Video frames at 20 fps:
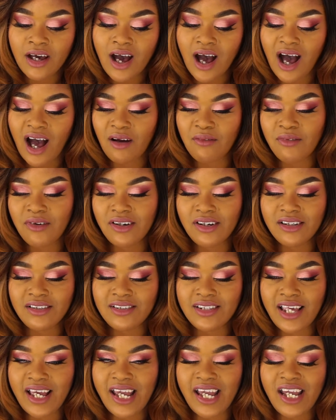I'm going to
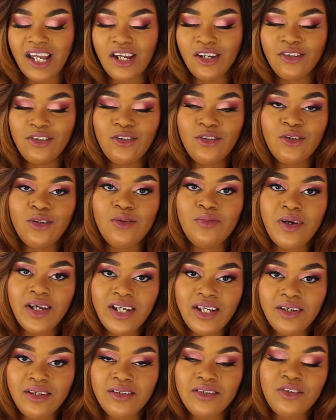say two
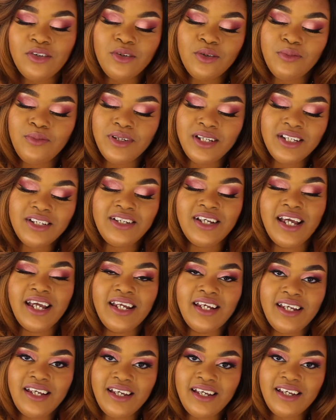
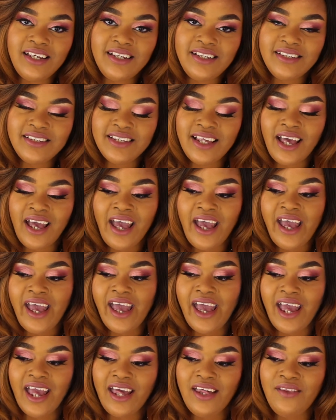BJDs,
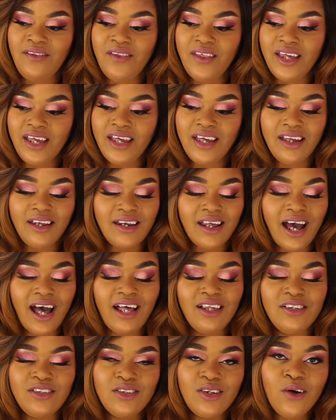and then
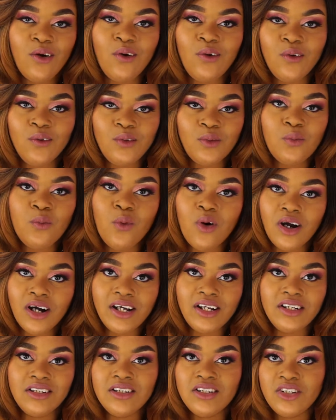I sold
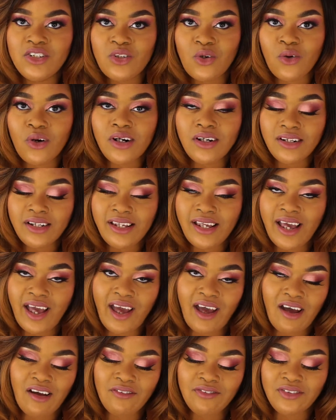one shortly
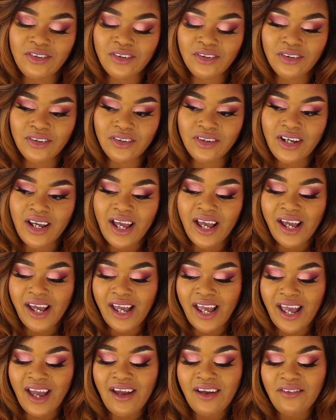after,
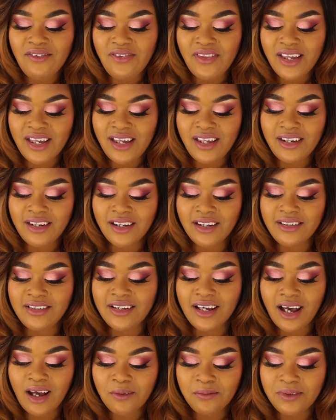and then
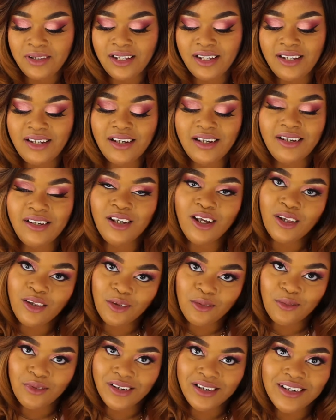adopted
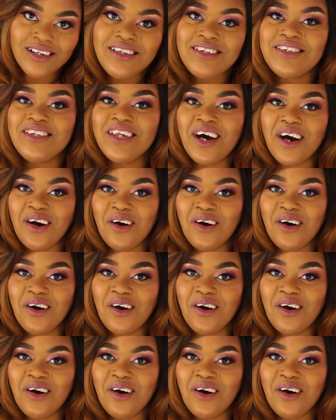another one. So